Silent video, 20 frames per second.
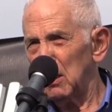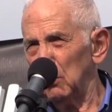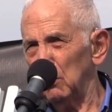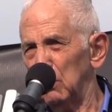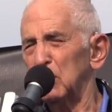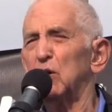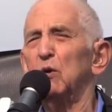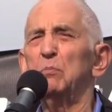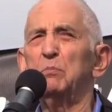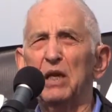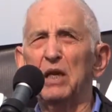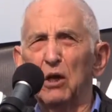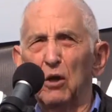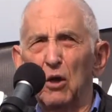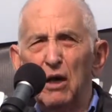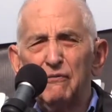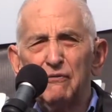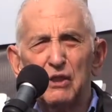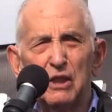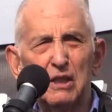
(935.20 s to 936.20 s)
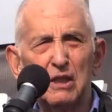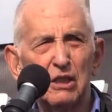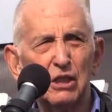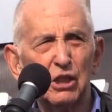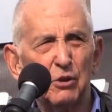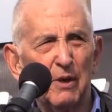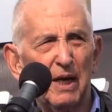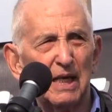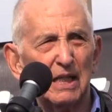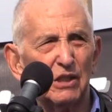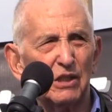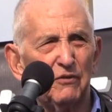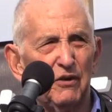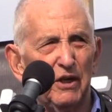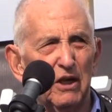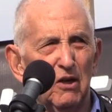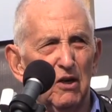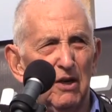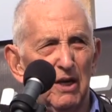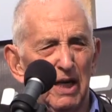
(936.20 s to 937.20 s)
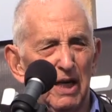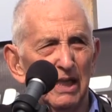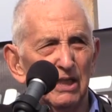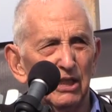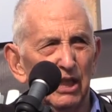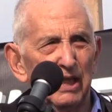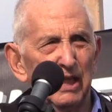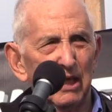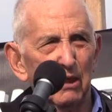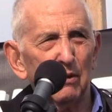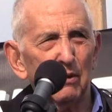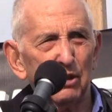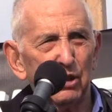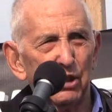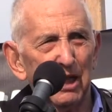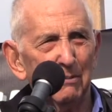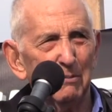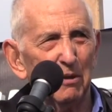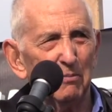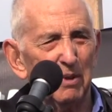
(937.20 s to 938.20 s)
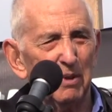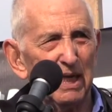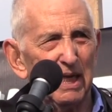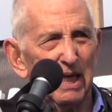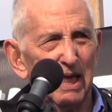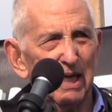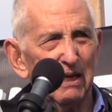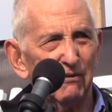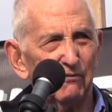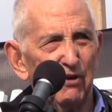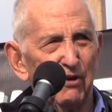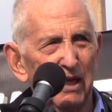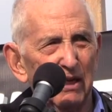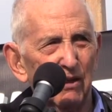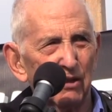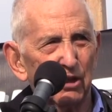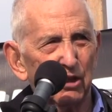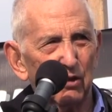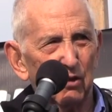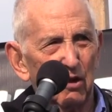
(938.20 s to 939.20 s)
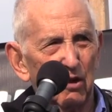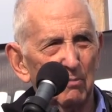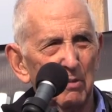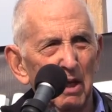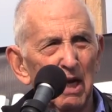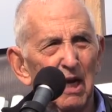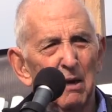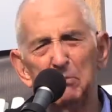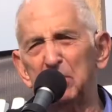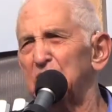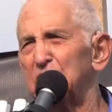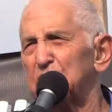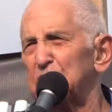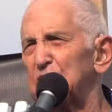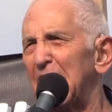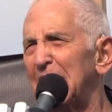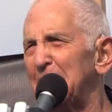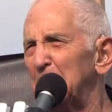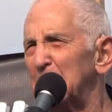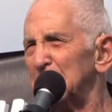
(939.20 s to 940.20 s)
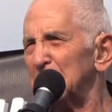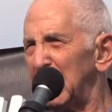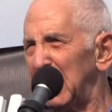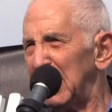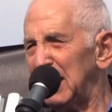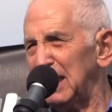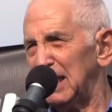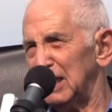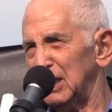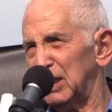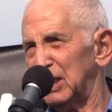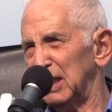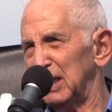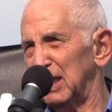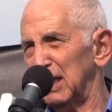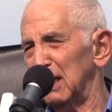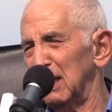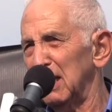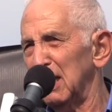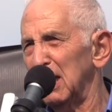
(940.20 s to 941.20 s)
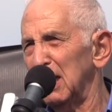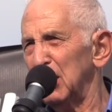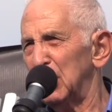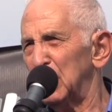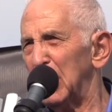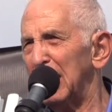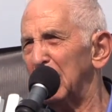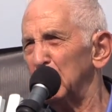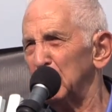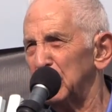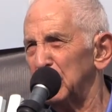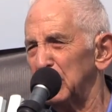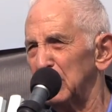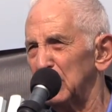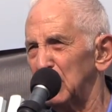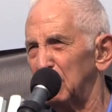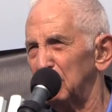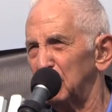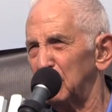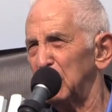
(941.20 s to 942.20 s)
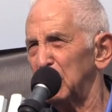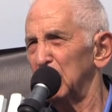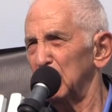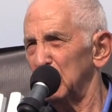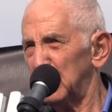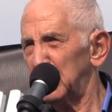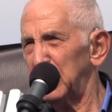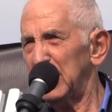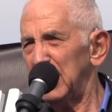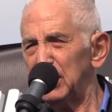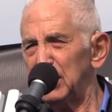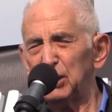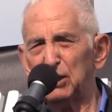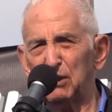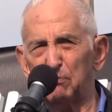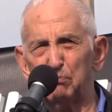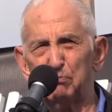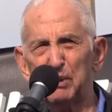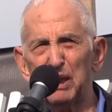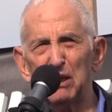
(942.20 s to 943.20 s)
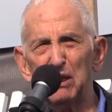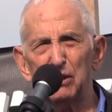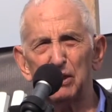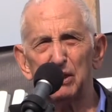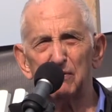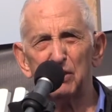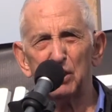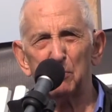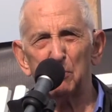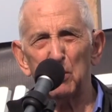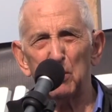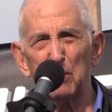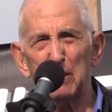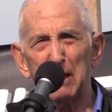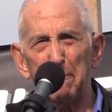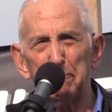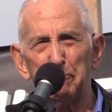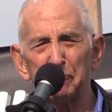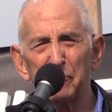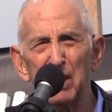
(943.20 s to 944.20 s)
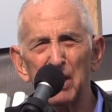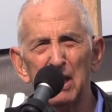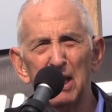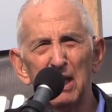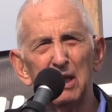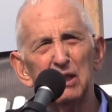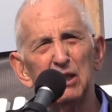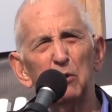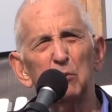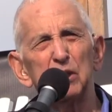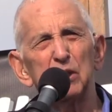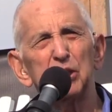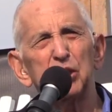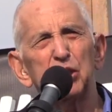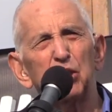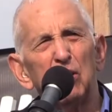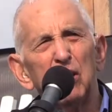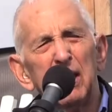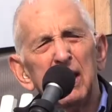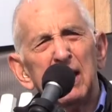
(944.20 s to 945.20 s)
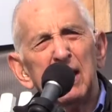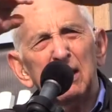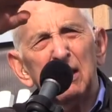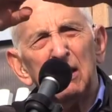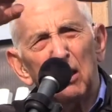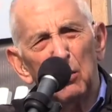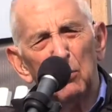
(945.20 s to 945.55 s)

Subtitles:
will go be lofted to the stratosphere, as in Hiroshima, by a higher firestorm, but simultaneously, thousands of cities, pillars of smoke, that will join